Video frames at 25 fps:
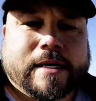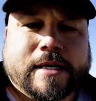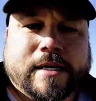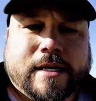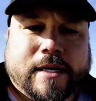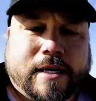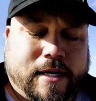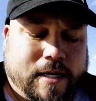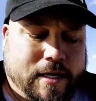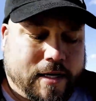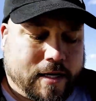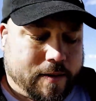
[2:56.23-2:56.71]

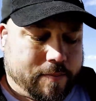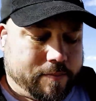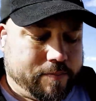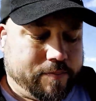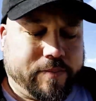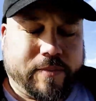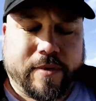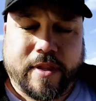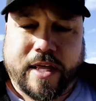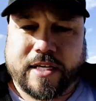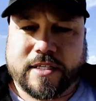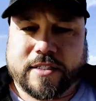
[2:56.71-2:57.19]

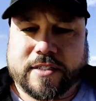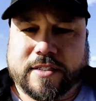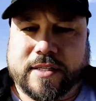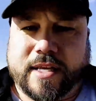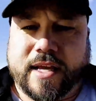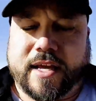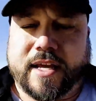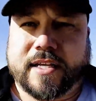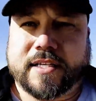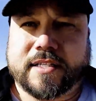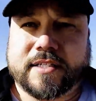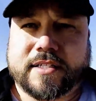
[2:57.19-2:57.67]
That
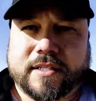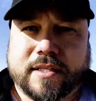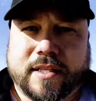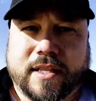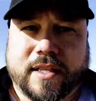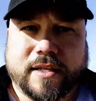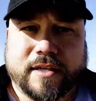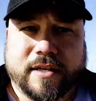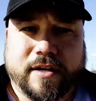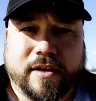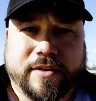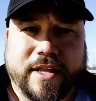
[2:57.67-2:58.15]
stands,
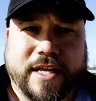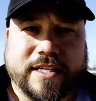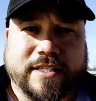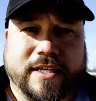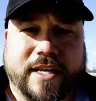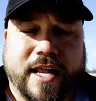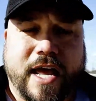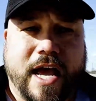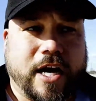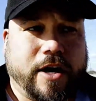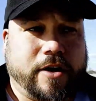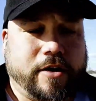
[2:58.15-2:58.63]
that's
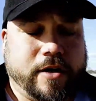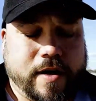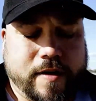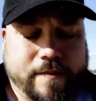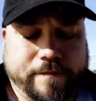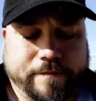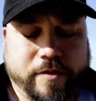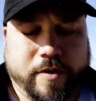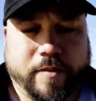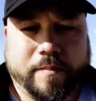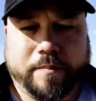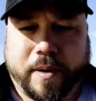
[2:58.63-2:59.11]
an
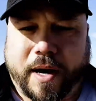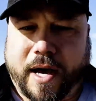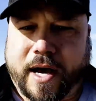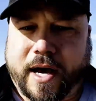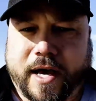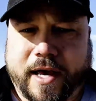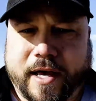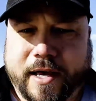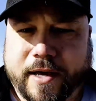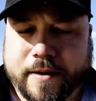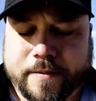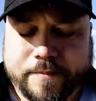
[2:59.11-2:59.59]
acronym for
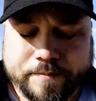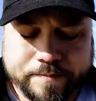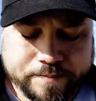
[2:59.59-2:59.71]
buy,